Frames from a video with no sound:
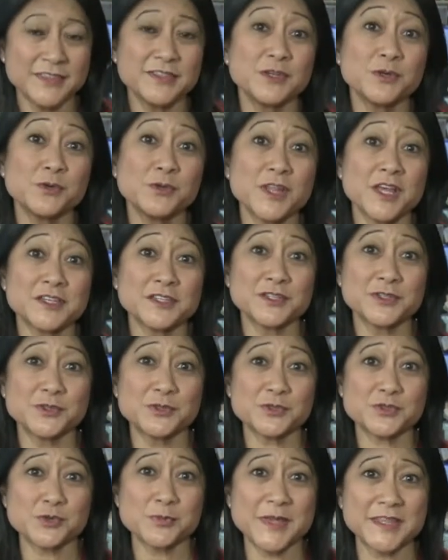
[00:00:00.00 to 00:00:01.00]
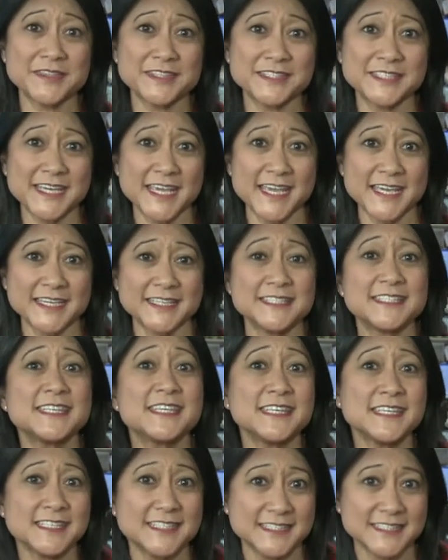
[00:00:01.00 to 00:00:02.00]
In the New London newsroom at the day,
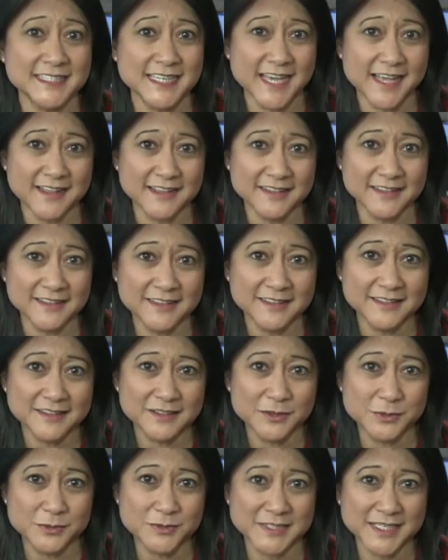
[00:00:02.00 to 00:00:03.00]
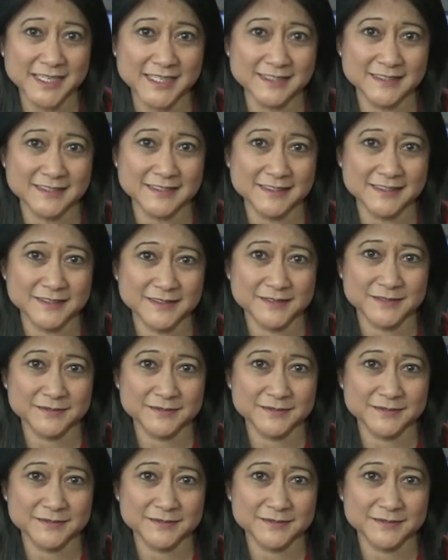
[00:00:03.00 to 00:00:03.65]
Tina Detelj, News 8.